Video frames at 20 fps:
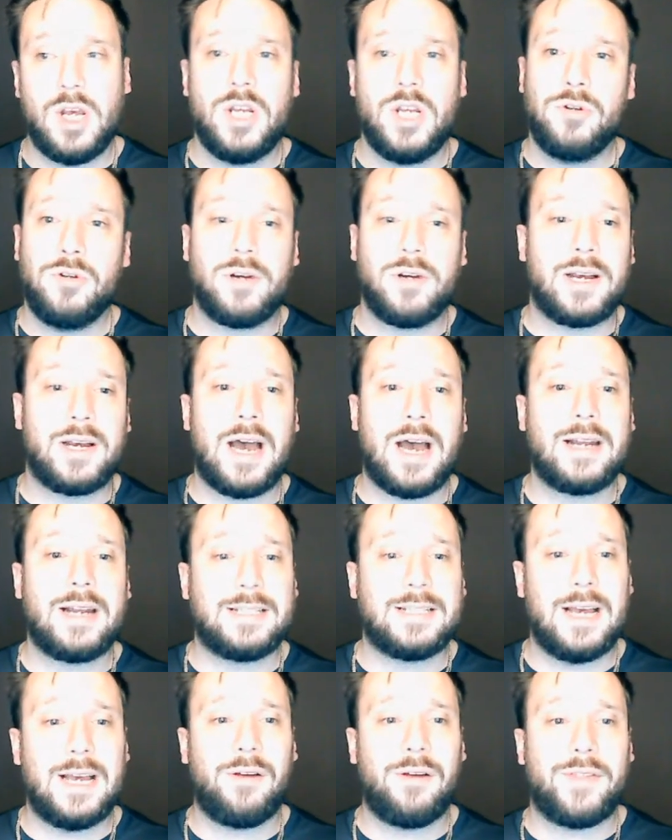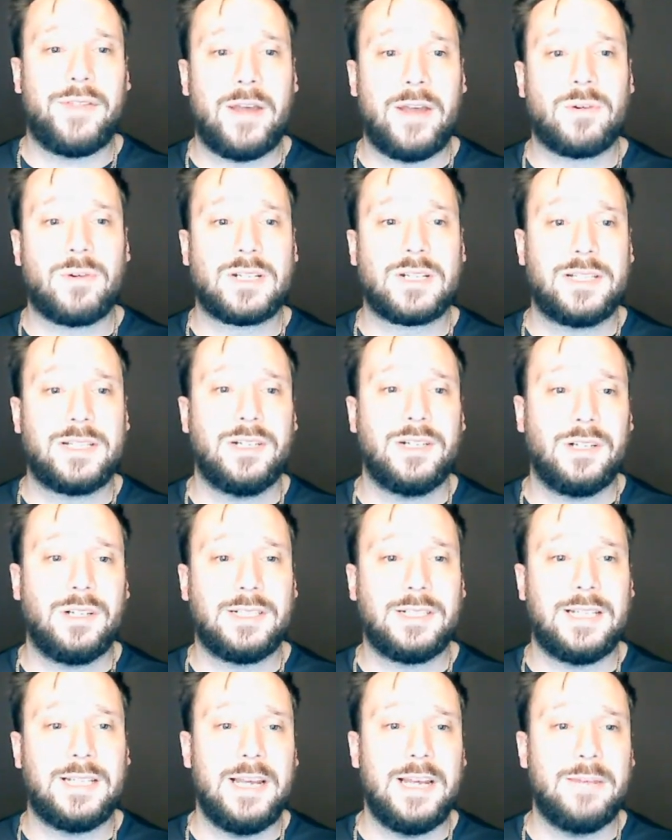you could kind of tell they were still a
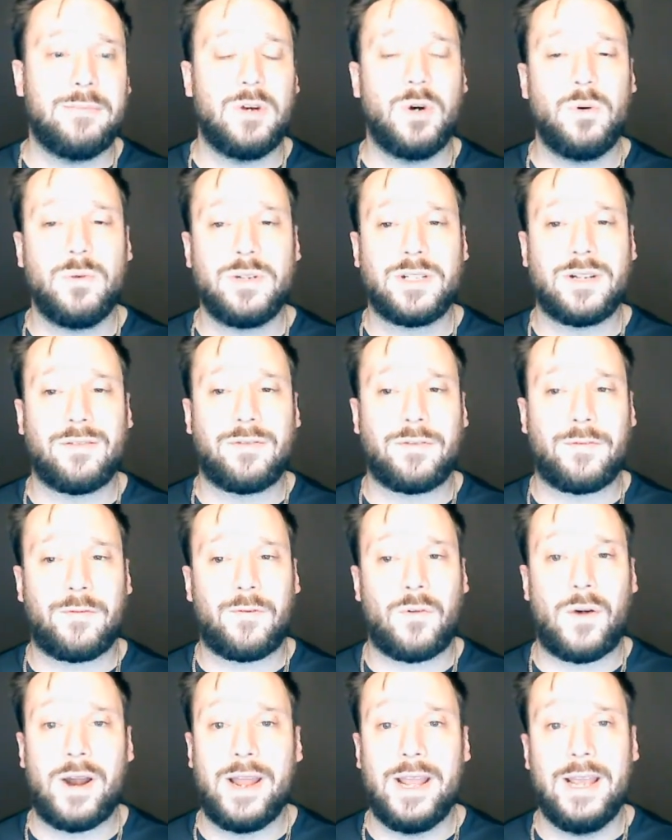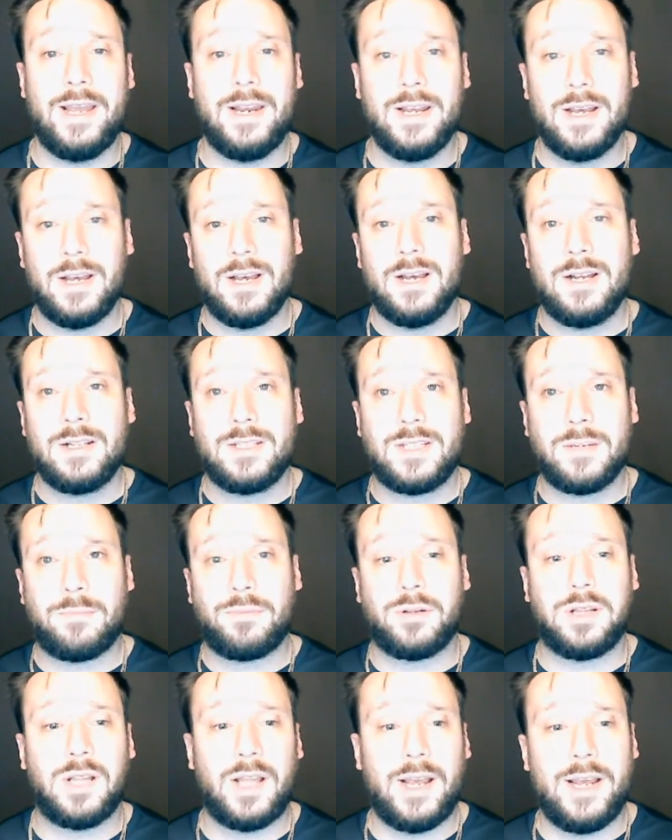team who was afraid to
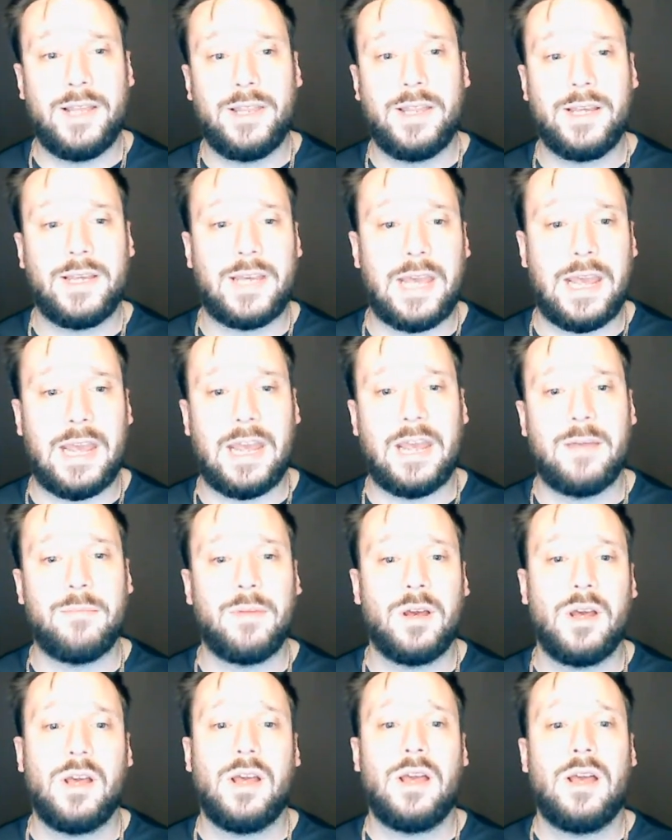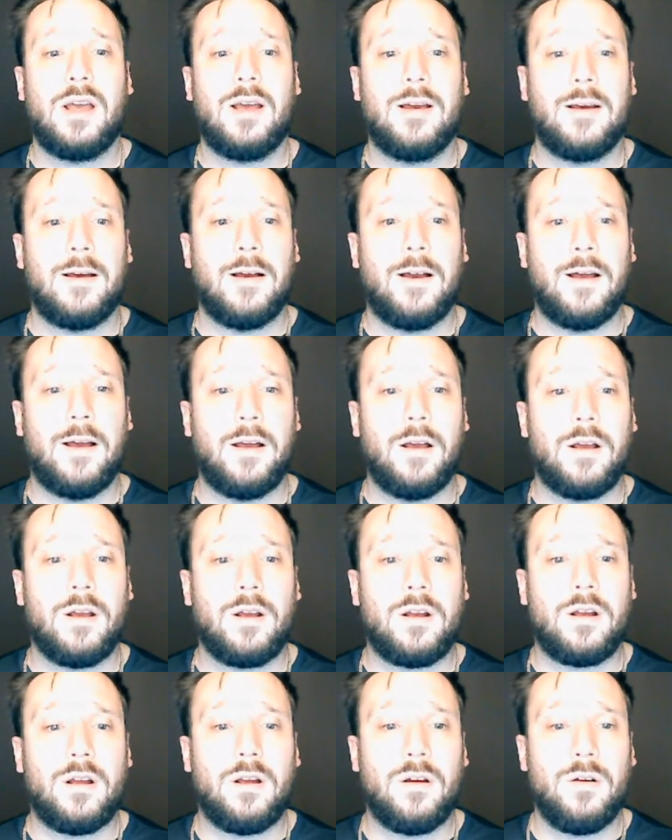play the game
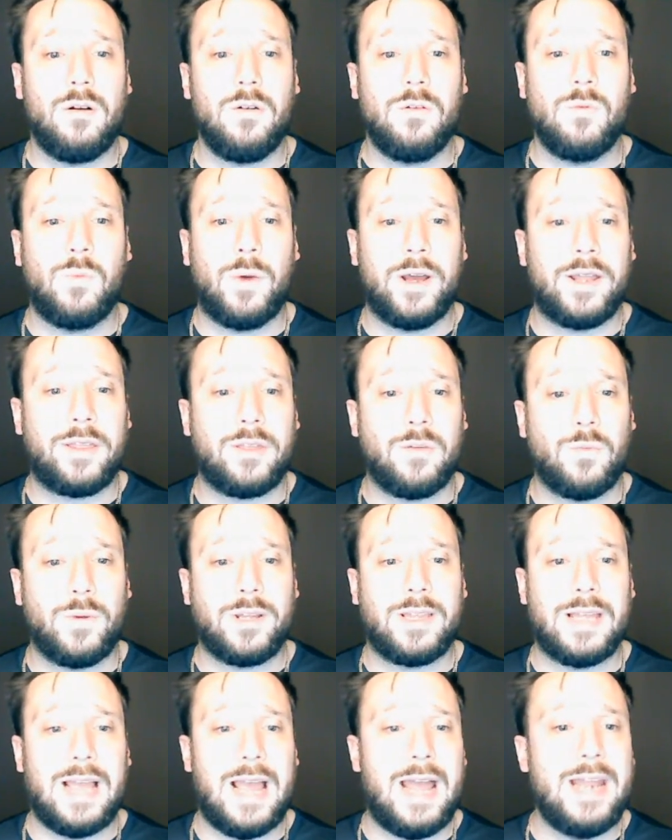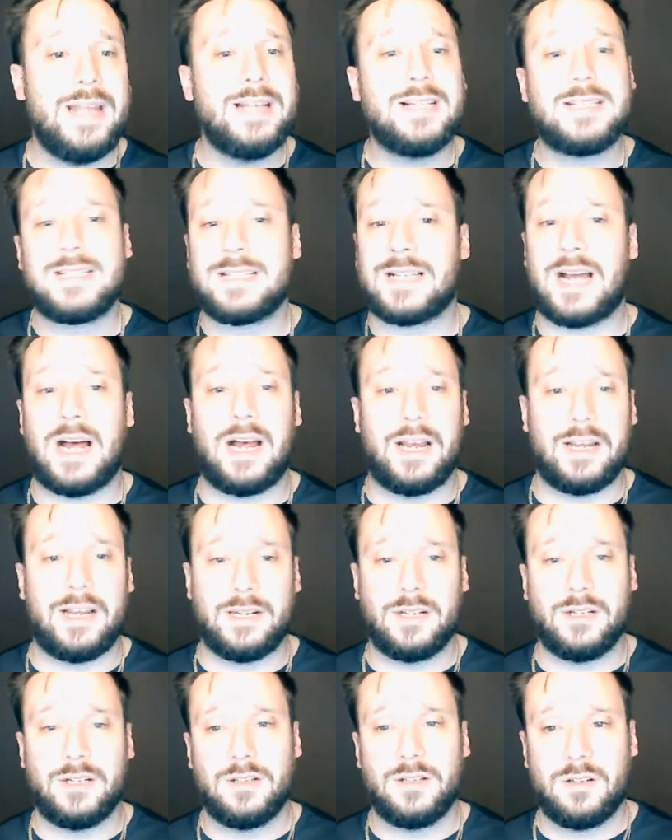with with any
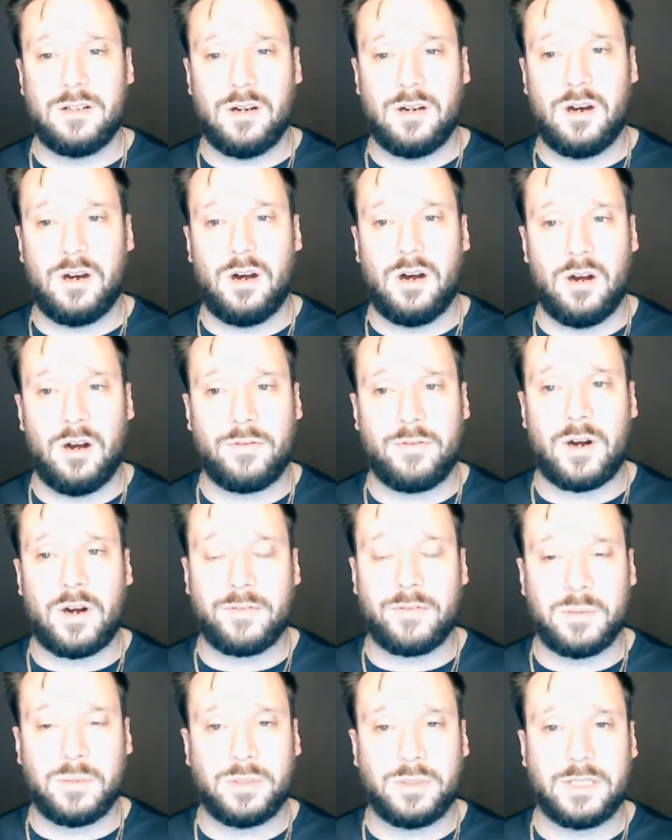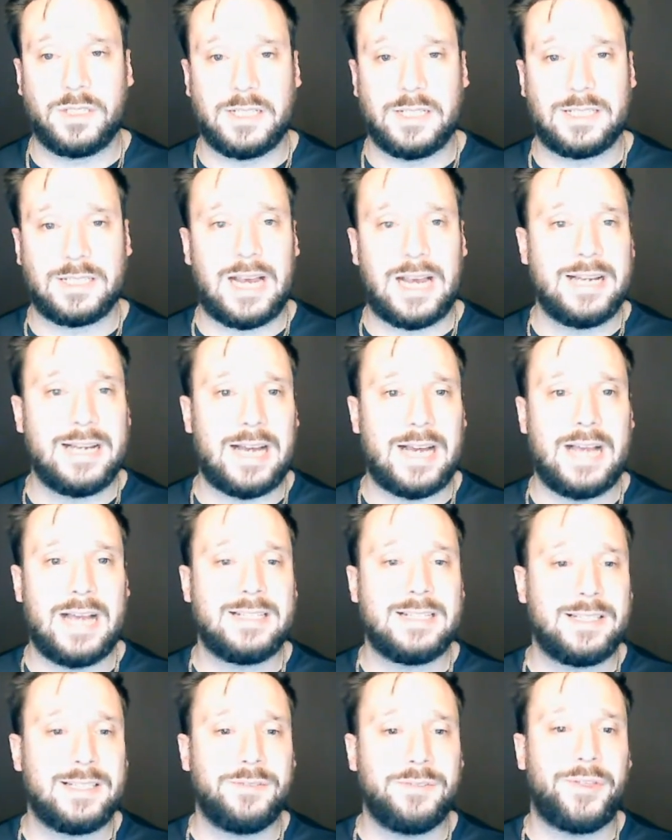sign of comfortableness. I, I
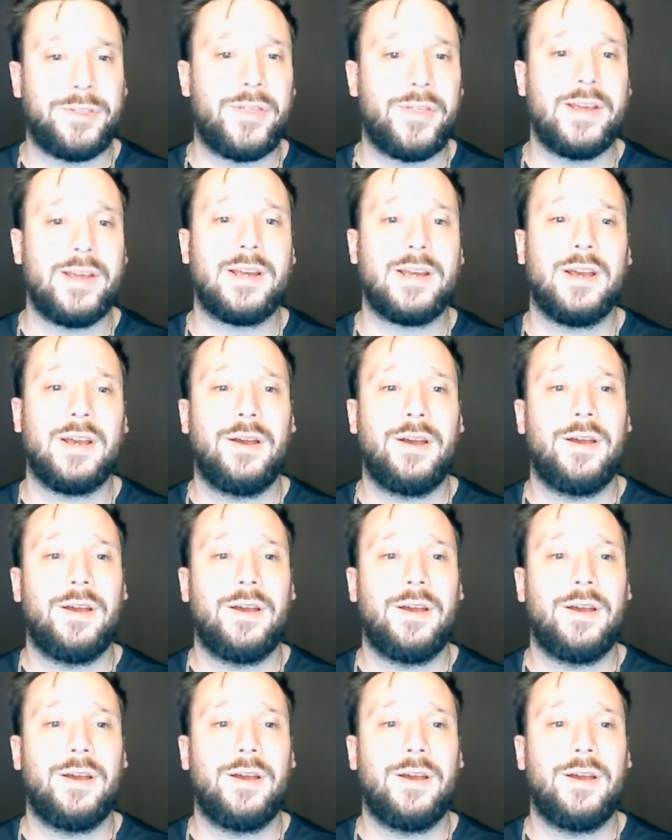still think,